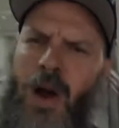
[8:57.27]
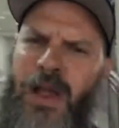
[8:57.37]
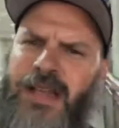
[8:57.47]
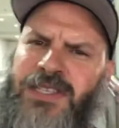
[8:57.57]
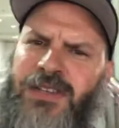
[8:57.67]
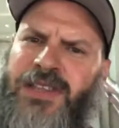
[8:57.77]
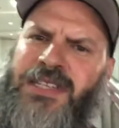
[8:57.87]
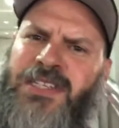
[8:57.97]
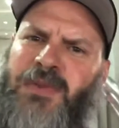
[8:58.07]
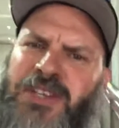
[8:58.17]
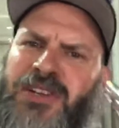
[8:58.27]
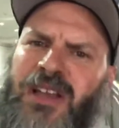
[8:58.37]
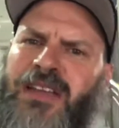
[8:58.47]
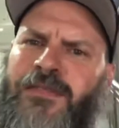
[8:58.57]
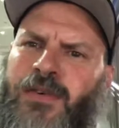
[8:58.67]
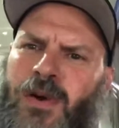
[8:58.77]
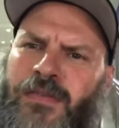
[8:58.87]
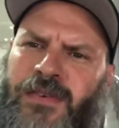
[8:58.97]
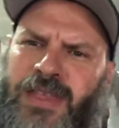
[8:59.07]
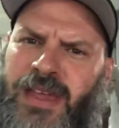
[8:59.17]
Okay, so this is what you're looking for
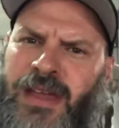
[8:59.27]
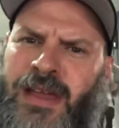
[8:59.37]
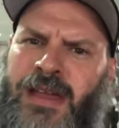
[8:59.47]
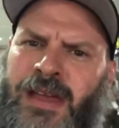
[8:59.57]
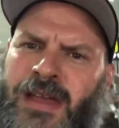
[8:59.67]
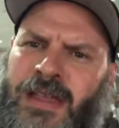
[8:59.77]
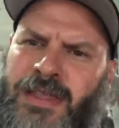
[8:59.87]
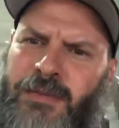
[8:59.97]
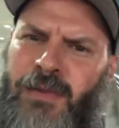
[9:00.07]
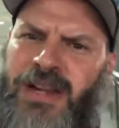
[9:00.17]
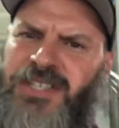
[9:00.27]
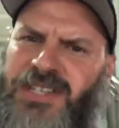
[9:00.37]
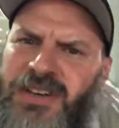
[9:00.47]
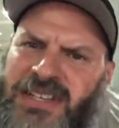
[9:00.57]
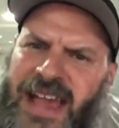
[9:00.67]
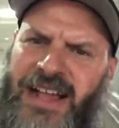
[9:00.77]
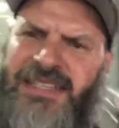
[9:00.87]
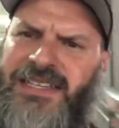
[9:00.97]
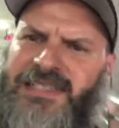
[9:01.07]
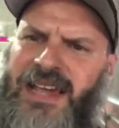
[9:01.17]
the registered
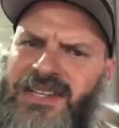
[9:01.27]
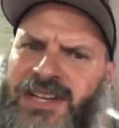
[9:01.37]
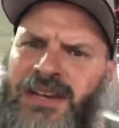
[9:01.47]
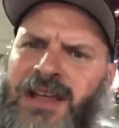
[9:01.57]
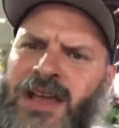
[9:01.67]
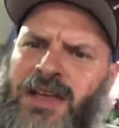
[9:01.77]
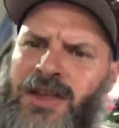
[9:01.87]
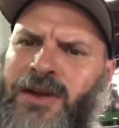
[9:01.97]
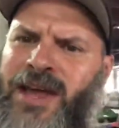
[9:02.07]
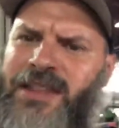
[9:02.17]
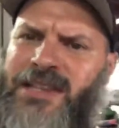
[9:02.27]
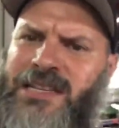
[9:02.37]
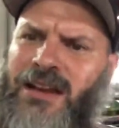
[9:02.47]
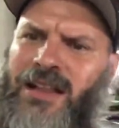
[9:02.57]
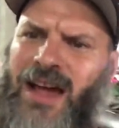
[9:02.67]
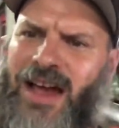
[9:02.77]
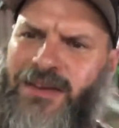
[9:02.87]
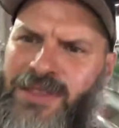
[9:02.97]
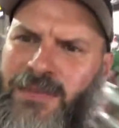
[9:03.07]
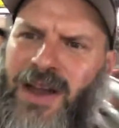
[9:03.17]
taxi station. You get in this little line
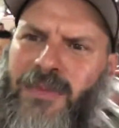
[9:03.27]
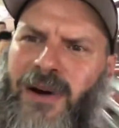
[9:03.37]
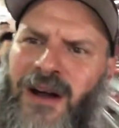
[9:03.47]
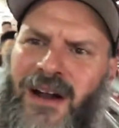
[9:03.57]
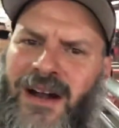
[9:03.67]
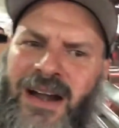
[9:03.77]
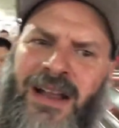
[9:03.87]
with a metal bar.